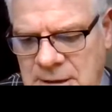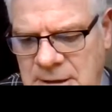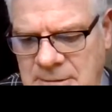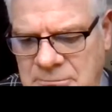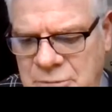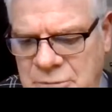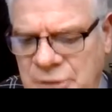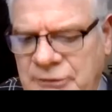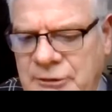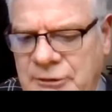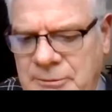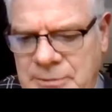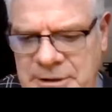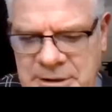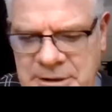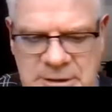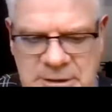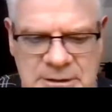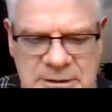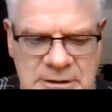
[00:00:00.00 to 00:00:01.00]

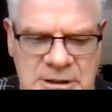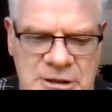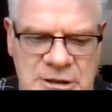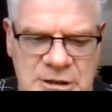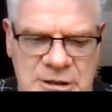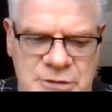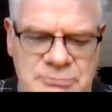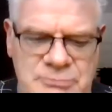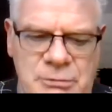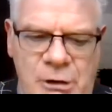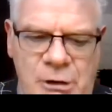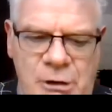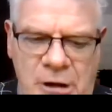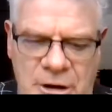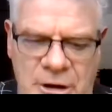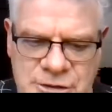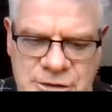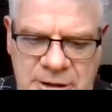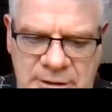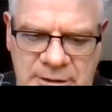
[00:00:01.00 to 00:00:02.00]
Principally, each
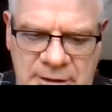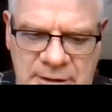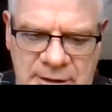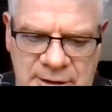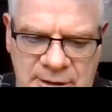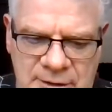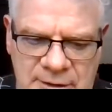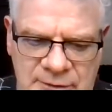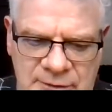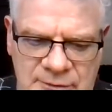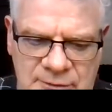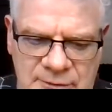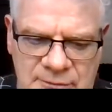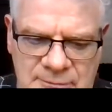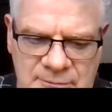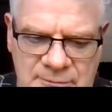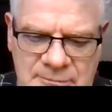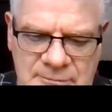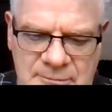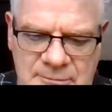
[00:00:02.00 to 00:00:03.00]
project is
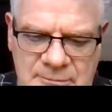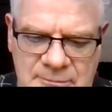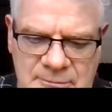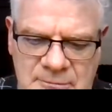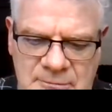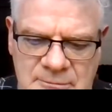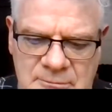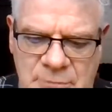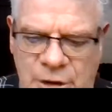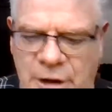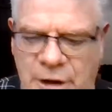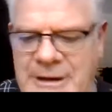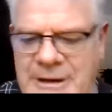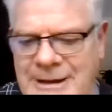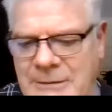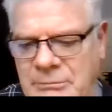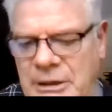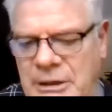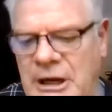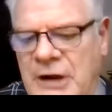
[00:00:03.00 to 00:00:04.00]
bought and
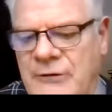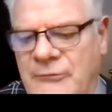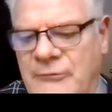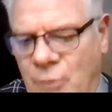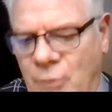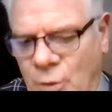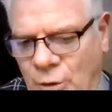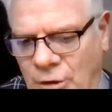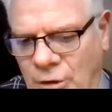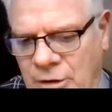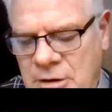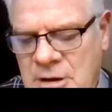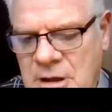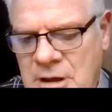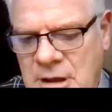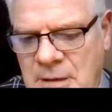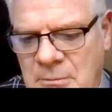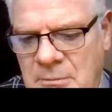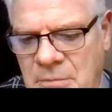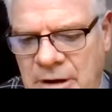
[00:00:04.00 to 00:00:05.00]
paid for
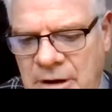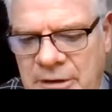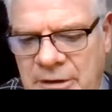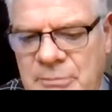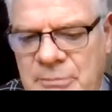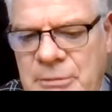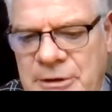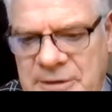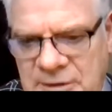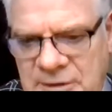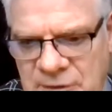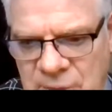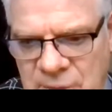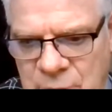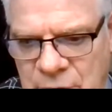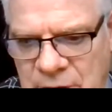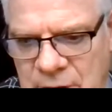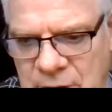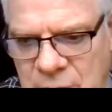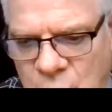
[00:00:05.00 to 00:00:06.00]
by the
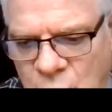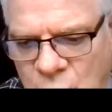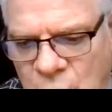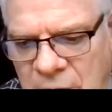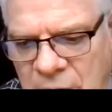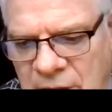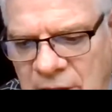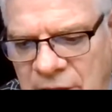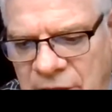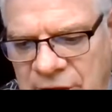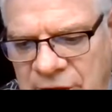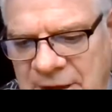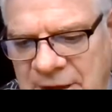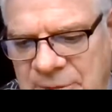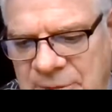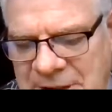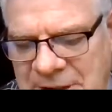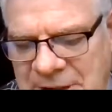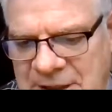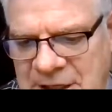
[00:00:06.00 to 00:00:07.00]
participant with the
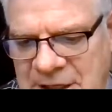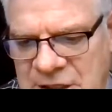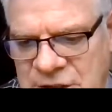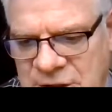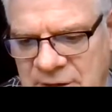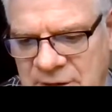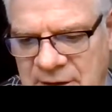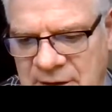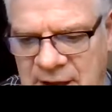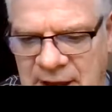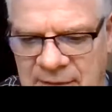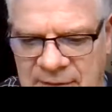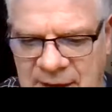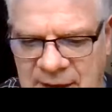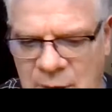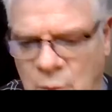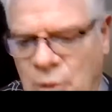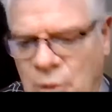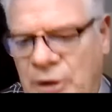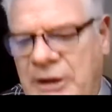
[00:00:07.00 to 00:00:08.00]
expectation that they
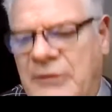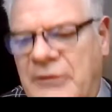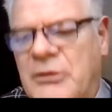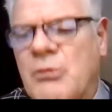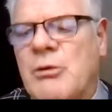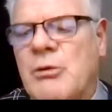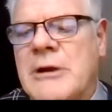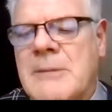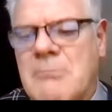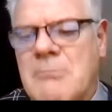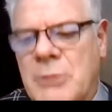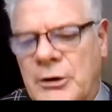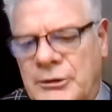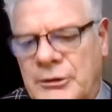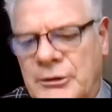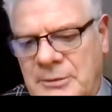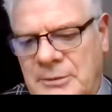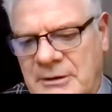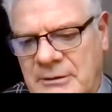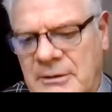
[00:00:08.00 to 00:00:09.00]
will get the
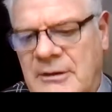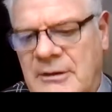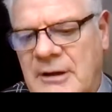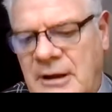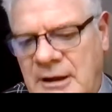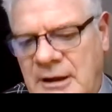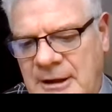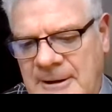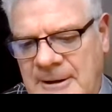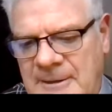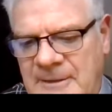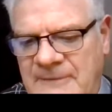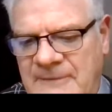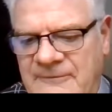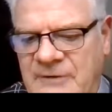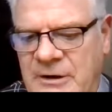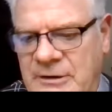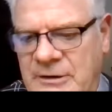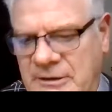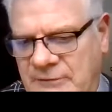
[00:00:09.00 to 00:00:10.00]
reimbursement in the
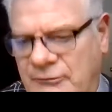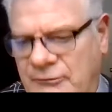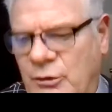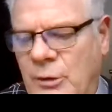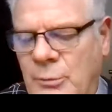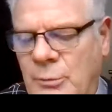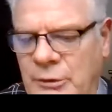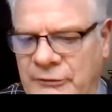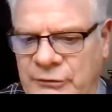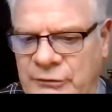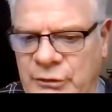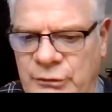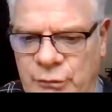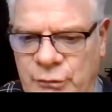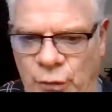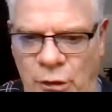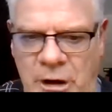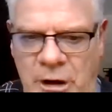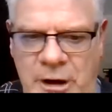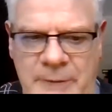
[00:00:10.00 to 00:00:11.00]
funding form we've
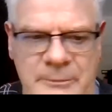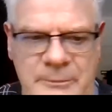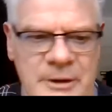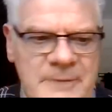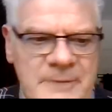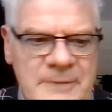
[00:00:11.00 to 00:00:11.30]
described.